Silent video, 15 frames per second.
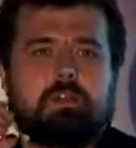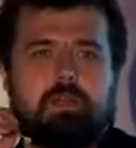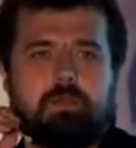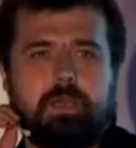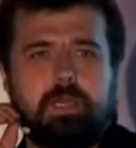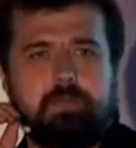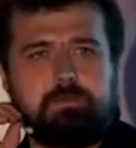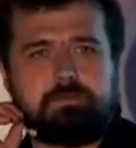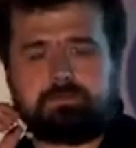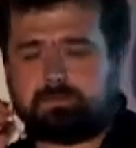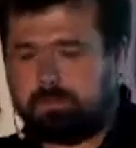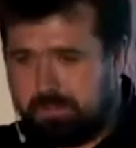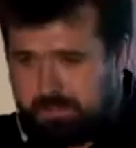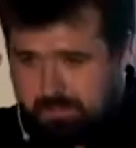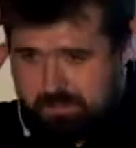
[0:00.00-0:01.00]
Okay,
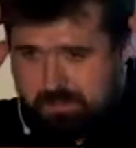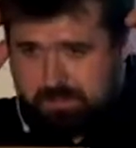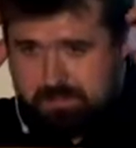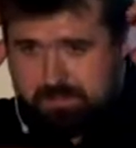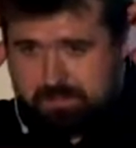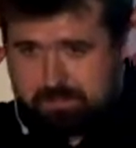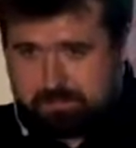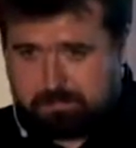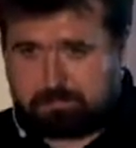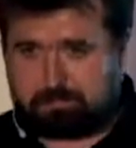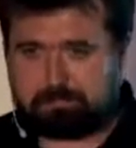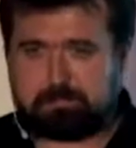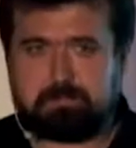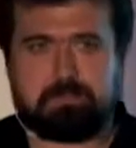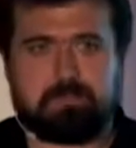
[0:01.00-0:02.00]
I
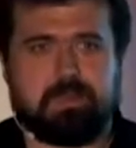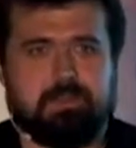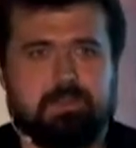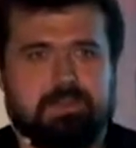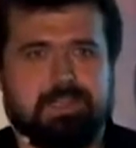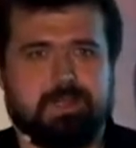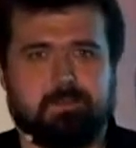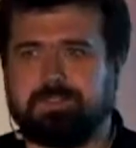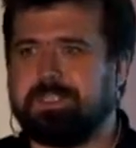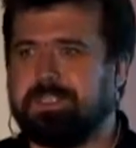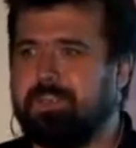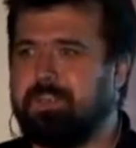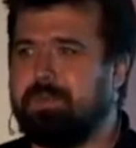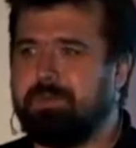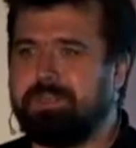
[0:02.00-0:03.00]
think that was the
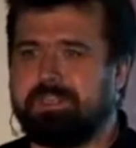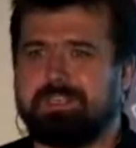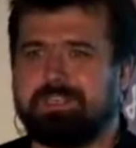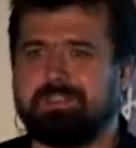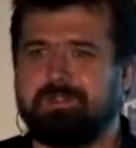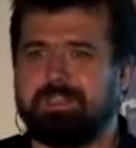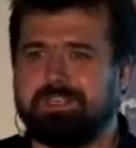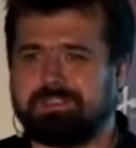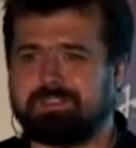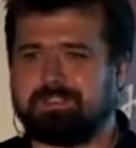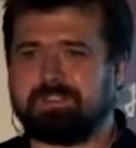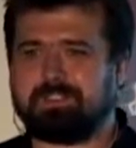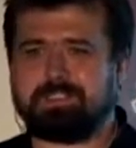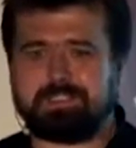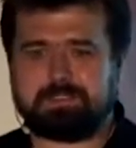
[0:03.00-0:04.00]
cue that I should get
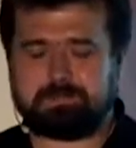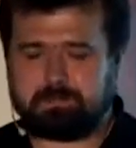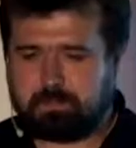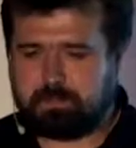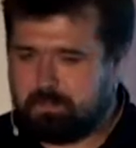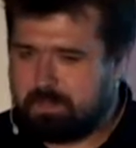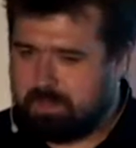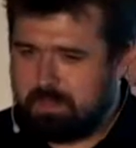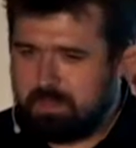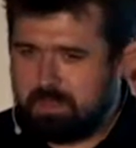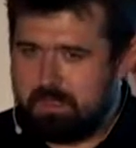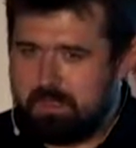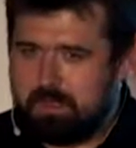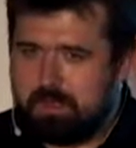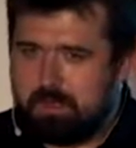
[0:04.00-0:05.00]
started.
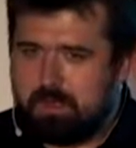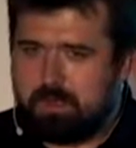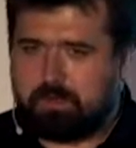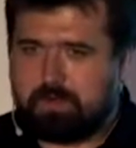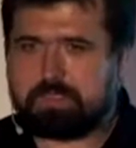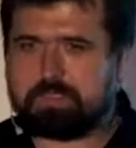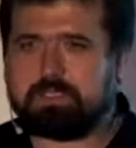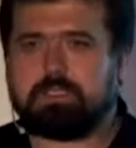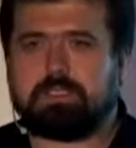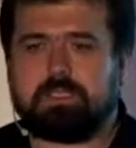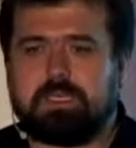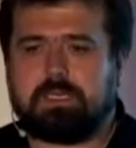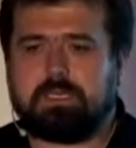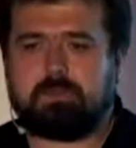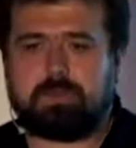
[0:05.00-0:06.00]
All right,
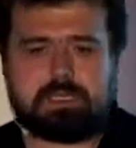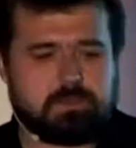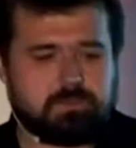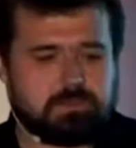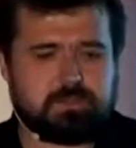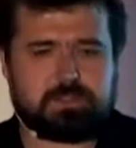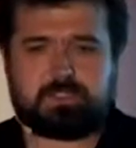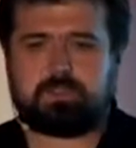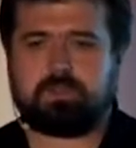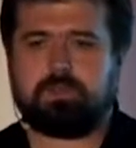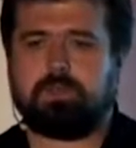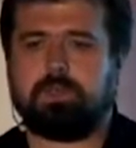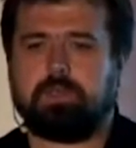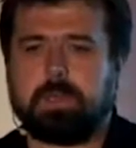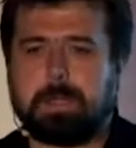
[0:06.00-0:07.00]
welcome to this
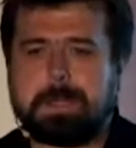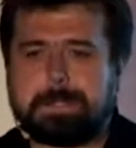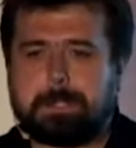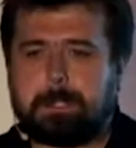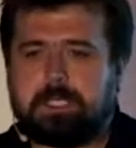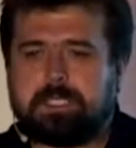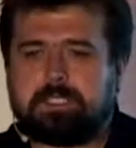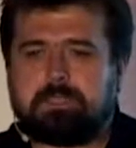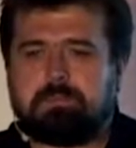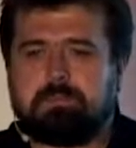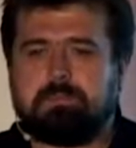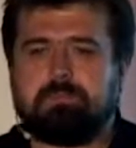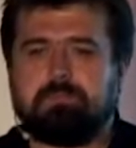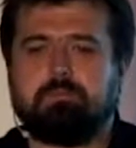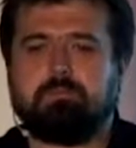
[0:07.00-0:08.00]
talk. It's
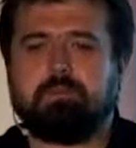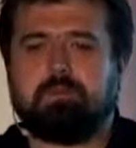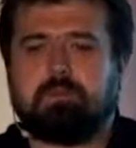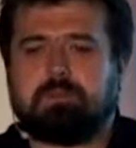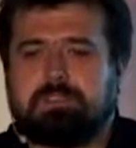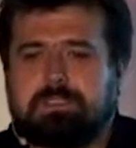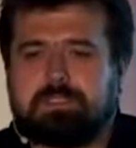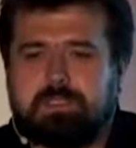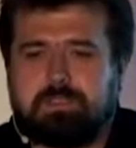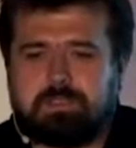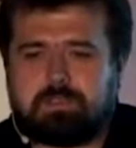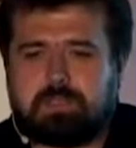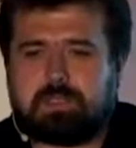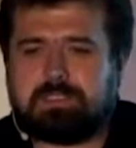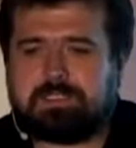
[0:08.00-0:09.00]
called
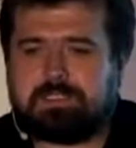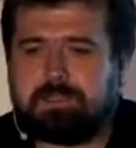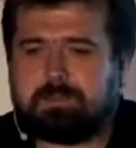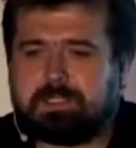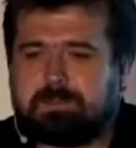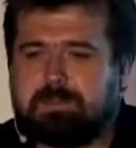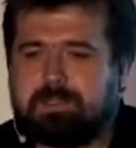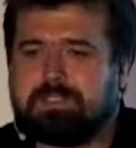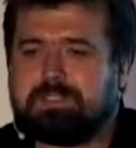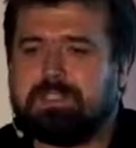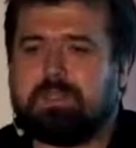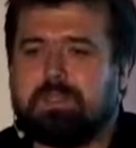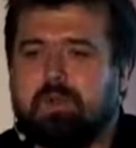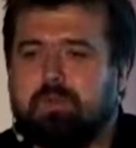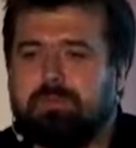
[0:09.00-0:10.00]
Solid C++
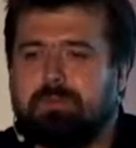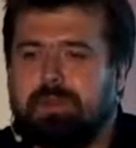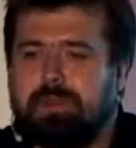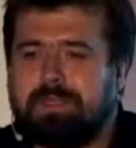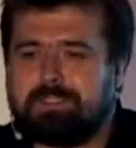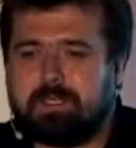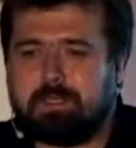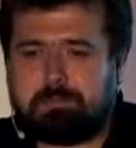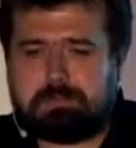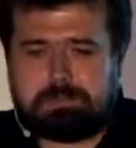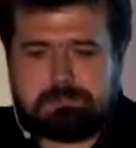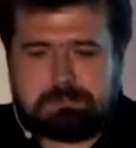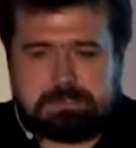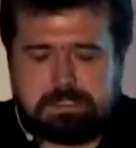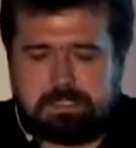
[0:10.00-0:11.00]
Code by Example.
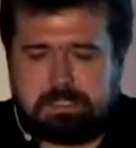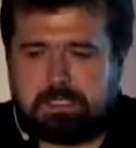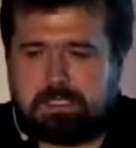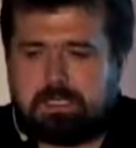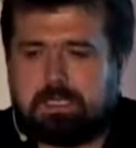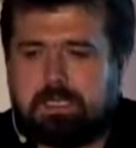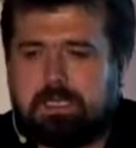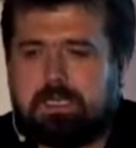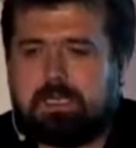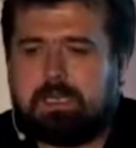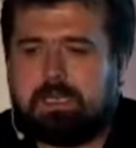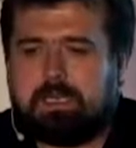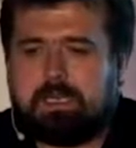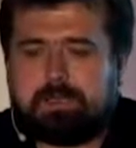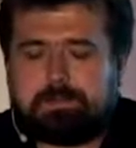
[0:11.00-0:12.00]

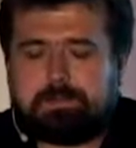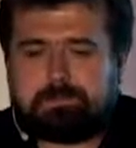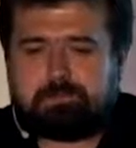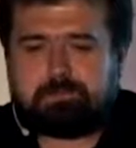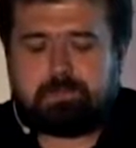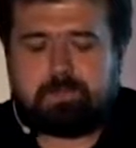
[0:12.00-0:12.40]
The